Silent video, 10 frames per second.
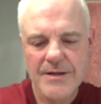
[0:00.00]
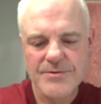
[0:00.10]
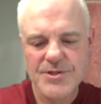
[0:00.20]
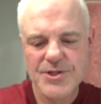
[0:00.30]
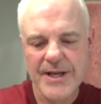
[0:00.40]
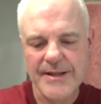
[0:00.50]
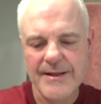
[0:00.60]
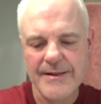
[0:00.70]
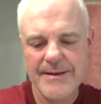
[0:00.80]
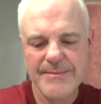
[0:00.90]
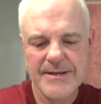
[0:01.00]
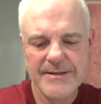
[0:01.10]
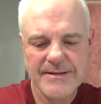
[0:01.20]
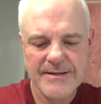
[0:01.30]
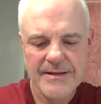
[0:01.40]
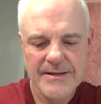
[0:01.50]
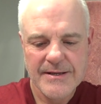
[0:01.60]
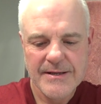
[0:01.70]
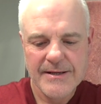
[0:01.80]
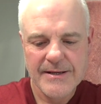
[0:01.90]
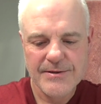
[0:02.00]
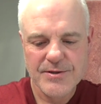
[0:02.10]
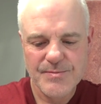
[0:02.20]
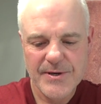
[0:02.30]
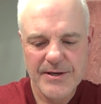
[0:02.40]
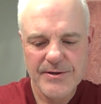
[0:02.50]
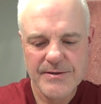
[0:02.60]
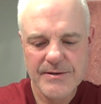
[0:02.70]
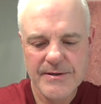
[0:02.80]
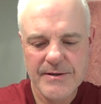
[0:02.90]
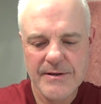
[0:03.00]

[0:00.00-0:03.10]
I'll just check the alignment. It looks pretty good.